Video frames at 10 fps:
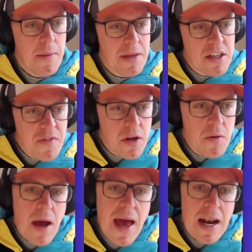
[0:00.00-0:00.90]
There's a
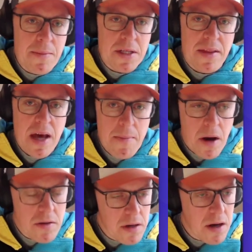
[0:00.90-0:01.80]
few elements like
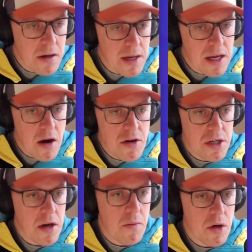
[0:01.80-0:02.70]
that. I'd
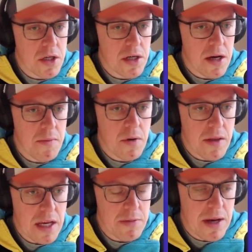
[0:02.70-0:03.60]
encourage you to go and watch
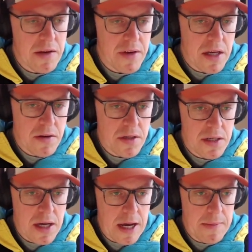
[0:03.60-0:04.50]
one of the explainer
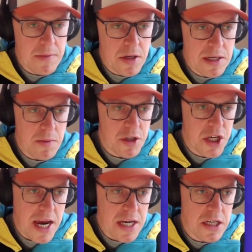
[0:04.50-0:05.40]
videos to see what's
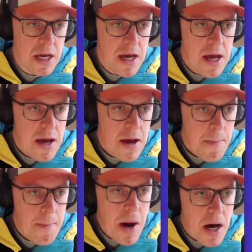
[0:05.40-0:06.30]
changed.
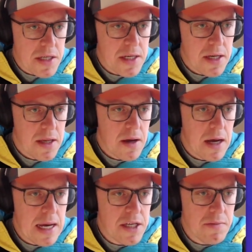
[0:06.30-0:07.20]
But
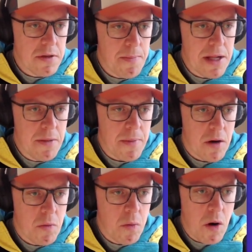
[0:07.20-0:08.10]
in terms of build
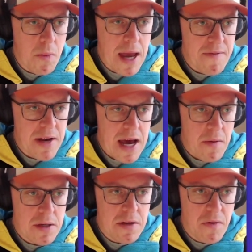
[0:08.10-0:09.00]
mode, what we have
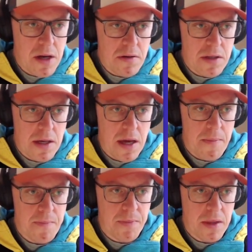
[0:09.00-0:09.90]
now is if we go to
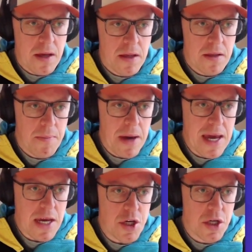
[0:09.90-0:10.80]
the
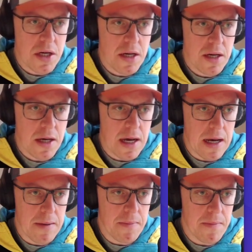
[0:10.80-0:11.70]
page
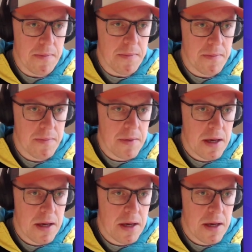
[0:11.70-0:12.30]
view